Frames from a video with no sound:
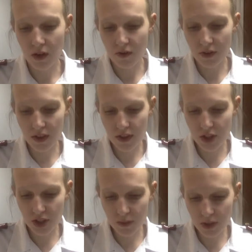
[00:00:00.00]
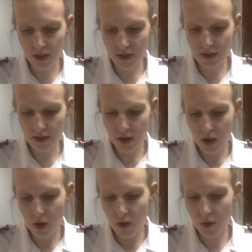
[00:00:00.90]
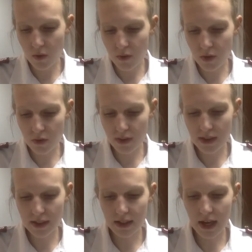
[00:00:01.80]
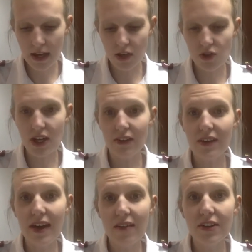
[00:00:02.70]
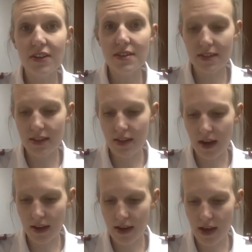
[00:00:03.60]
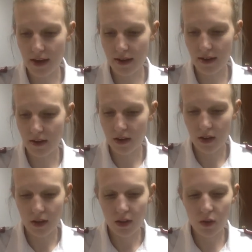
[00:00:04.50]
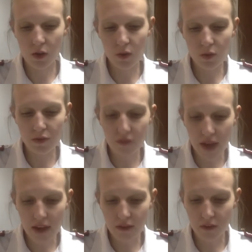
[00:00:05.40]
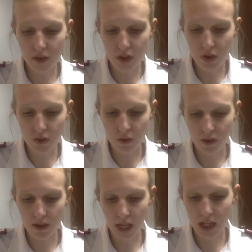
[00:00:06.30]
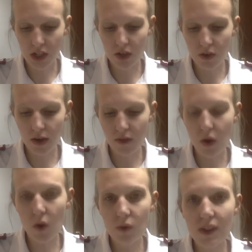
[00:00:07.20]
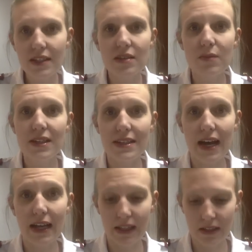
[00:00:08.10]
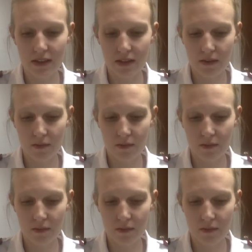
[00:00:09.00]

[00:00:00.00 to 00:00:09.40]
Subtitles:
For the Egyptians whom you see today, you shall never see again. The Lord will fight for you, and you have only to be silent."